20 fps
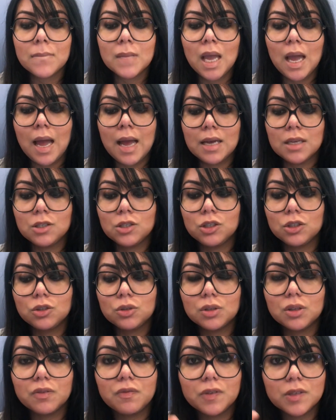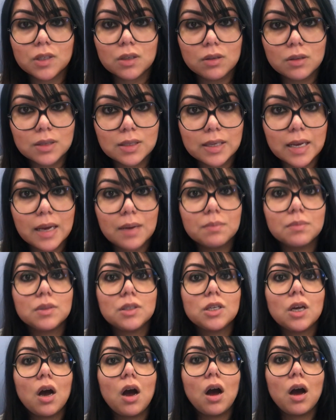As you're doing the physical exam,
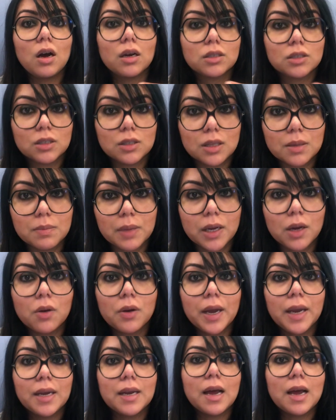talk to them like, okay,